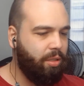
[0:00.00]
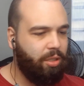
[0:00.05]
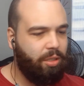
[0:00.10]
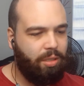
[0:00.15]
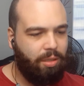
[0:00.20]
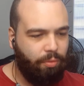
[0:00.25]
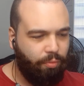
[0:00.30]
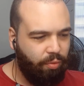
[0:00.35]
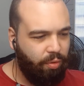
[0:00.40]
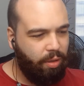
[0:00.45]

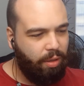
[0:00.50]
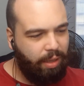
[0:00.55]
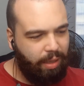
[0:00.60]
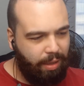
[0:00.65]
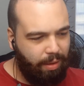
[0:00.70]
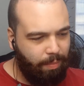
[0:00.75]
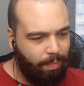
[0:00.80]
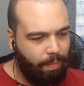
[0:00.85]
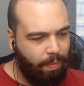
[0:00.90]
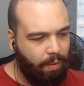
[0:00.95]
Just a
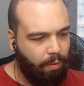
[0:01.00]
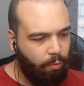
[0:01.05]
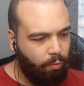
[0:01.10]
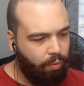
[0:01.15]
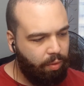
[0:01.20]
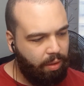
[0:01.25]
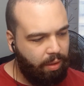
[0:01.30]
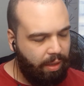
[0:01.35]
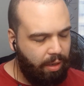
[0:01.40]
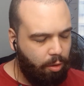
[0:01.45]
really,
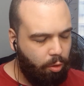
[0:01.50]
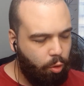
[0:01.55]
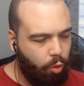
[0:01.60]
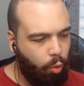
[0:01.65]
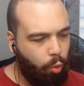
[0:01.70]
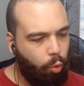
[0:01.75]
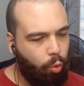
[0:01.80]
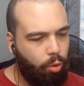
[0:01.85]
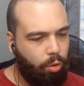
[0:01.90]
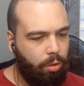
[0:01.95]
really
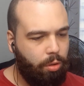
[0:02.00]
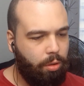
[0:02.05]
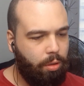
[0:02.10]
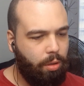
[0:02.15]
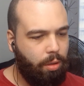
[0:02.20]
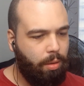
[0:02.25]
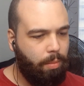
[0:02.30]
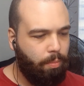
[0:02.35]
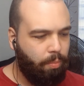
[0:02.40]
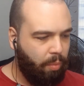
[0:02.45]
cool
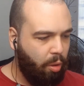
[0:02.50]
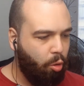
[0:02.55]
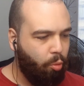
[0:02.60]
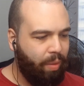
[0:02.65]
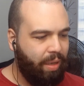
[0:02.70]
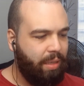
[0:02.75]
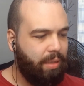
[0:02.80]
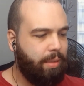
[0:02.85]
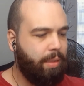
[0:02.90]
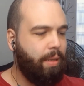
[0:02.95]

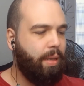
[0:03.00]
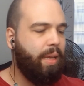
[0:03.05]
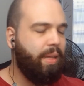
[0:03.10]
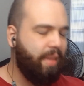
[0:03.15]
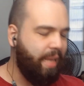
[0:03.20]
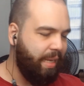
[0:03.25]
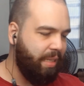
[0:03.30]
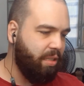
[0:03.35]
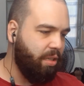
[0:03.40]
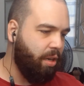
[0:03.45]
moment in
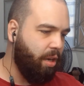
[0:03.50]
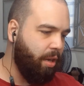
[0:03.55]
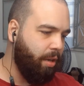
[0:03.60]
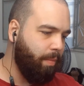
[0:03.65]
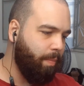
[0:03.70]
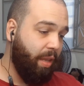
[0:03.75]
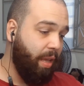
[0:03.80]
that song.